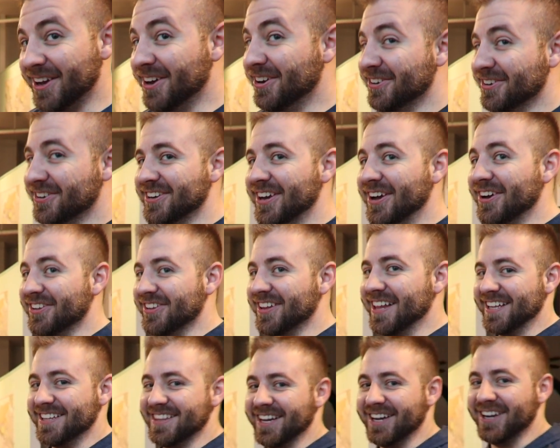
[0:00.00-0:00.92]
no, no,
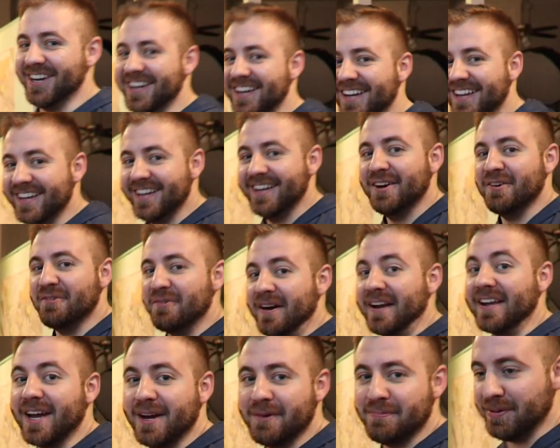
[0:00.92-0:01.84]
like their
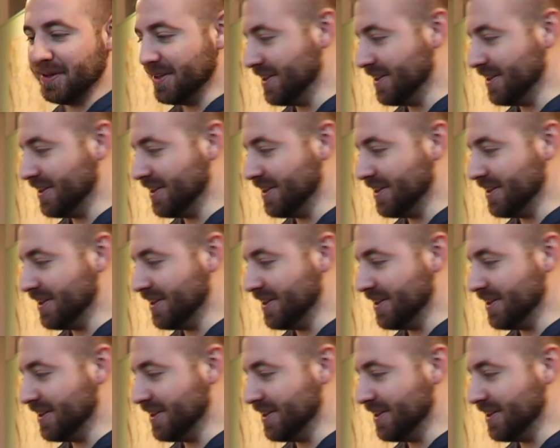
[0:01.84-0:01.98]
wake up